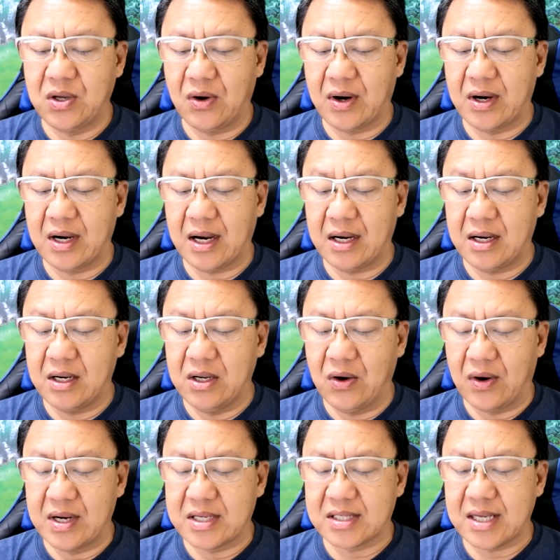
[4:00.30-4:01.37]
you
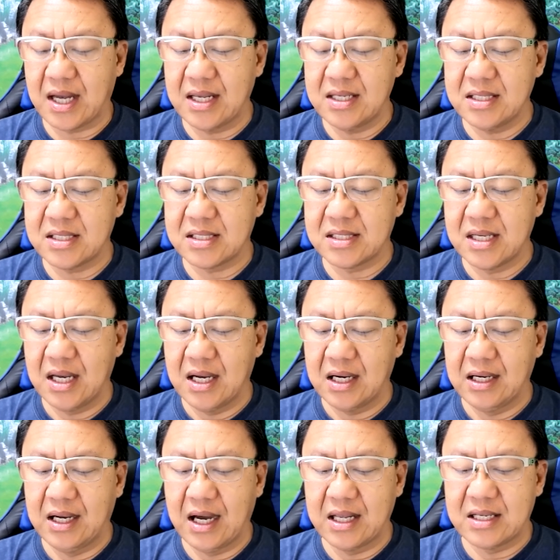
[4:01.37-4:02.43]
are sons,
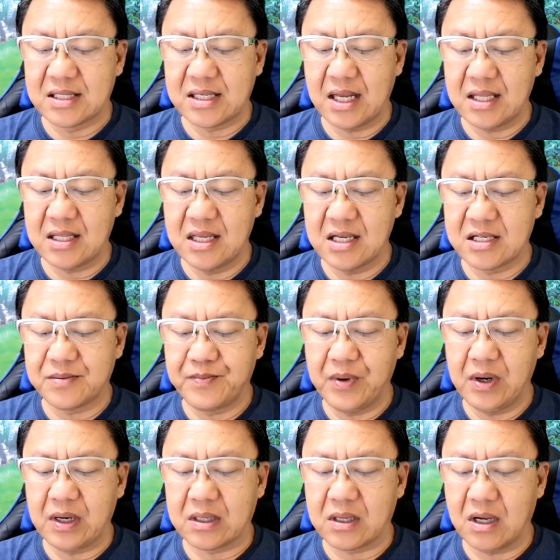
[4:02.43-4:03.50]
God sent the
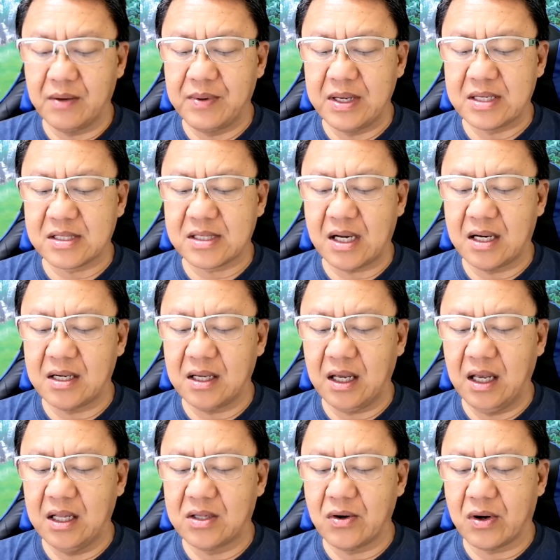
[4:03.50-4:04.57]
spirit of his son
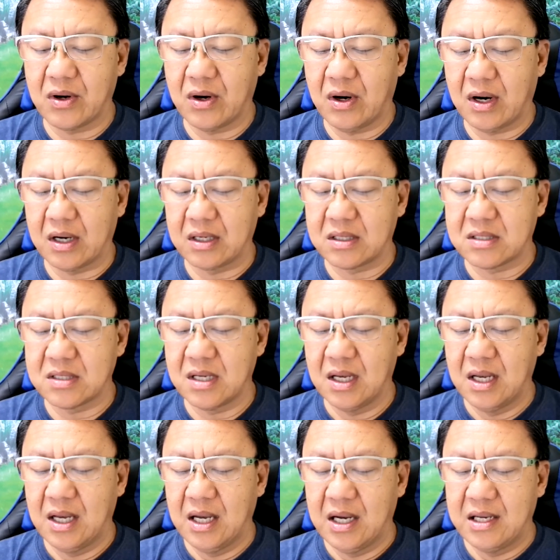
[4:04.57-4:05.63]
into our hearts,
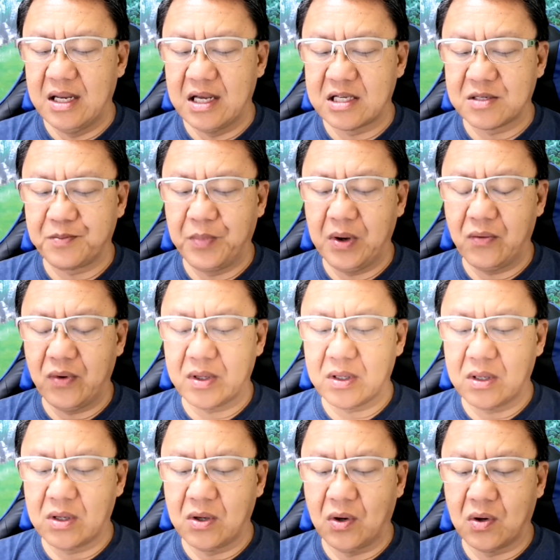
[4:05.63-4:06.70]
the spirit
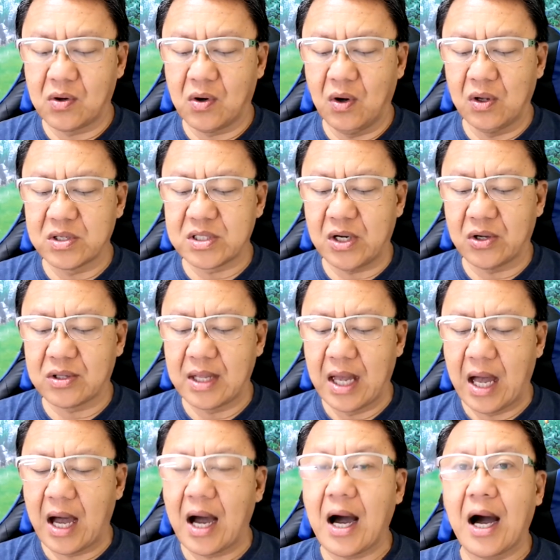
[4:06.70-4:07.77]
who calls out,
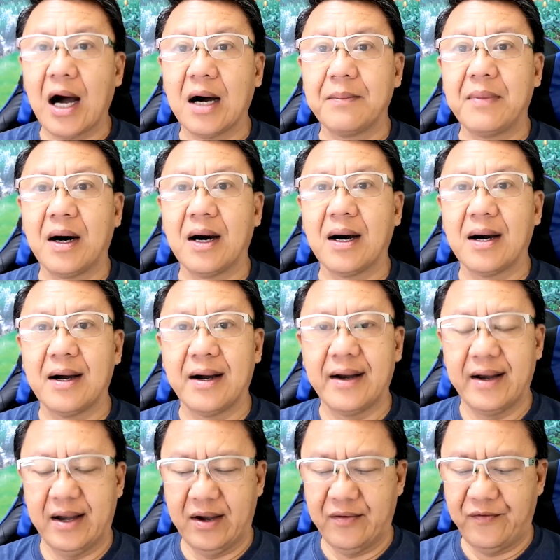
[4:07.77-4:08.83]
Abba,
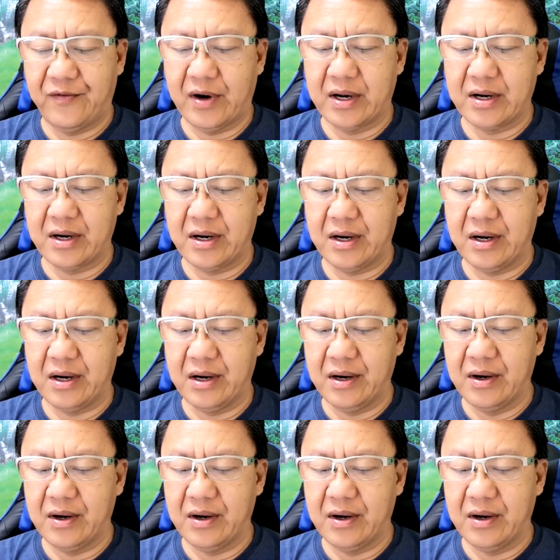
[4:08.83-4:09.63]
Father.